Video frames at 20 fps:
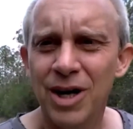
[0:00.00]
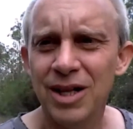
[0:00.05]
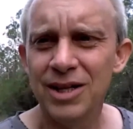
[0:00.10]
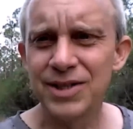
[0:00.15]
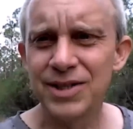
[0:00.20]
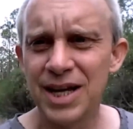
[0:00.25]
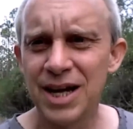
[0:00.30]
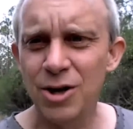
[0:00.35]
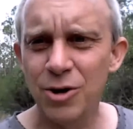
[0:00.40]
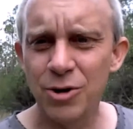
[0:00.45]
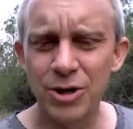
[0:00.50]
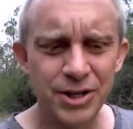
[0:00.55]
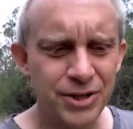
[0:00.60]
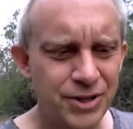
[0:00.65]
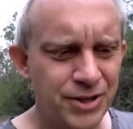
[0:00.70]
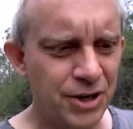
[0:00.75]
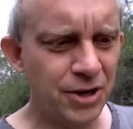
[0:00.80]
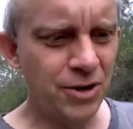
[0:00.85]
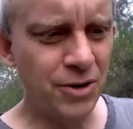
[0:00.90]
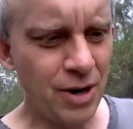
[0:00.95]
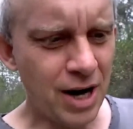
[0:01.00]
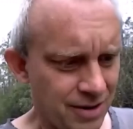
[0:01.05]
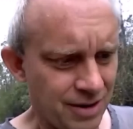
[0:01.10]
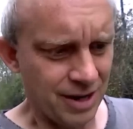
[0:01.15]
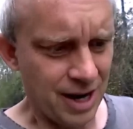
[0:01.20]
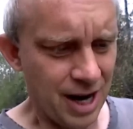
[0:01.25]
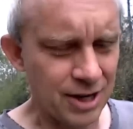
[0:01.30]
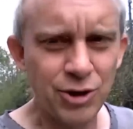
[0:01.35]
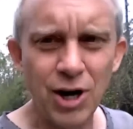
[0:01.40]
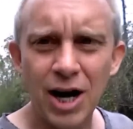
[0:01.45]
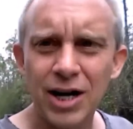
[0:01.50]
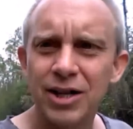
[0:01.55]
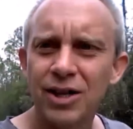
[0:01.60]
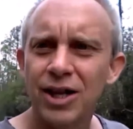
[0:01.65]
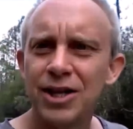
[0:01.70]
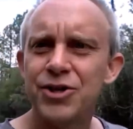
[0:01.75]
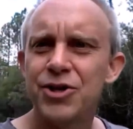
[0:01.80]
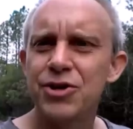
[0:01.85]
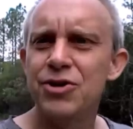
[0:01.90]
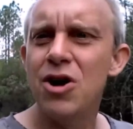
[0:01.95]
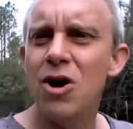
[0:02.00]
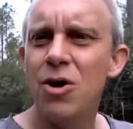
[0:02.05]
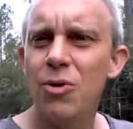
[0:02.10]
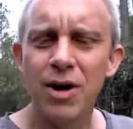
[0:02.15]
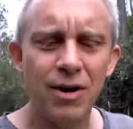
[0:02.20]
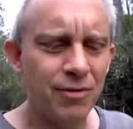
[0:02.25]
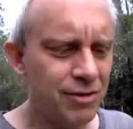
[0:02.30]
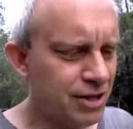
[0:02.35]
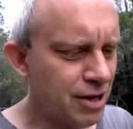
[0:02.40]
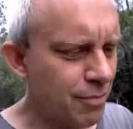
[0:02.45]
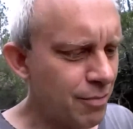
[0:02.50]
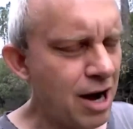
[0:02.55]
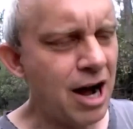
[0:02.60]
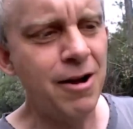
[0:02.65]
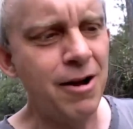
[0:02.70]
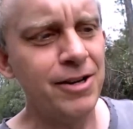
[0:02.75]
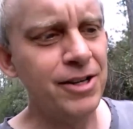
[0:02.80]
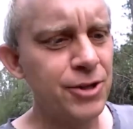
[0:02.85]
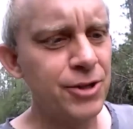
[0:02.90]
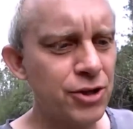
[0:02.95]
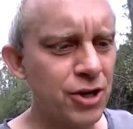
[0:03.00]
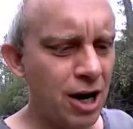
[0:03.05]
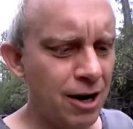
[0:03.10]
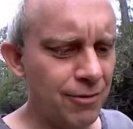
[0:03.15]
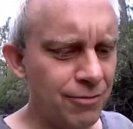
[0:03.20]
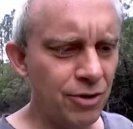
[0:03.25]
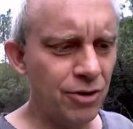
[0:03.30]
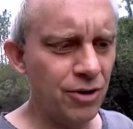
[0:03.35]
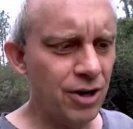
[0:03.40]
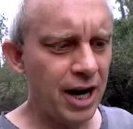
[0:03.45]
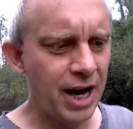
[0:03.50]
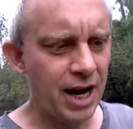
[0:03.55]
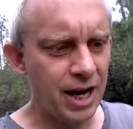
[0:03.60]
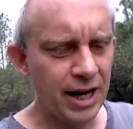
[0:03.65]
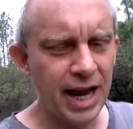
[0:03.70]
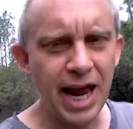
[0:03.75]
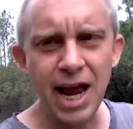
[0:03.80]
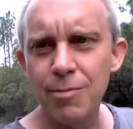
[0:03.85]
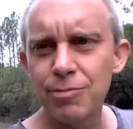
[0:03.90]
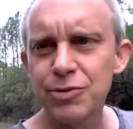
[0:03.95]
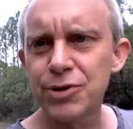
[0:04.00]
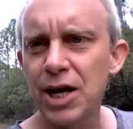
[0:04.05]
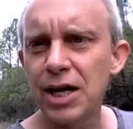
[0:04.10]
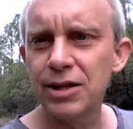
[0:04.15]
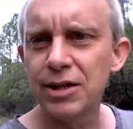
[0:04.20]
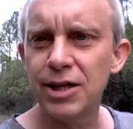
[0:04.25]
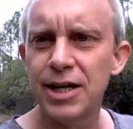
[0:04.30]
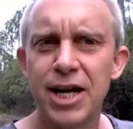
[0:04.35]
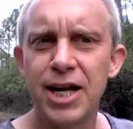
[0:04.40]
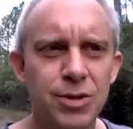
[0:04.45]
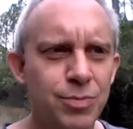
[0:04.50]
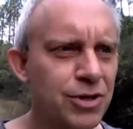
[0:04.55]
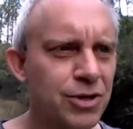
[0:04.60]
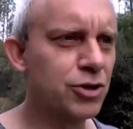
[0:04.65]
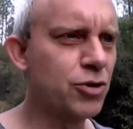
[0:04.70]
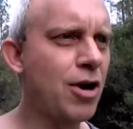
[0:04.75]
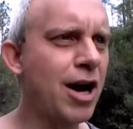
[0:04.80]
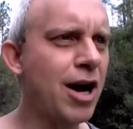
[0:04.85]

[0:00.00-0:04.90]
Well, as I always do, I try to let you know every time I discover a campsite that has been